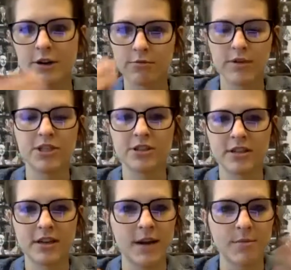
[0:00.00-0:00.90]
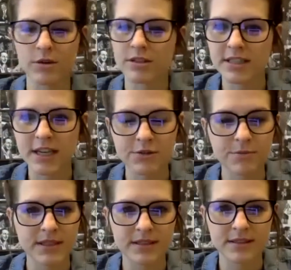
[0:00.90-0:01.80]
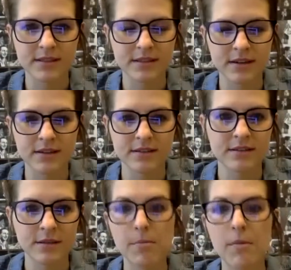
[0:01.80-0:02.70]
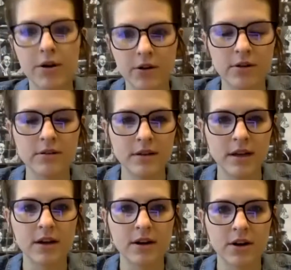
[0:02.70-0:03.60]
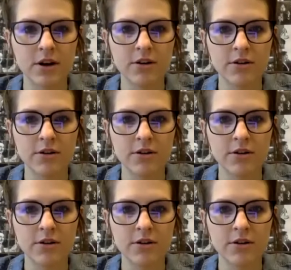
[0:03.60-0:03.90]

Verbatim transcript: richer, and more successful businesses than ours to model in our own.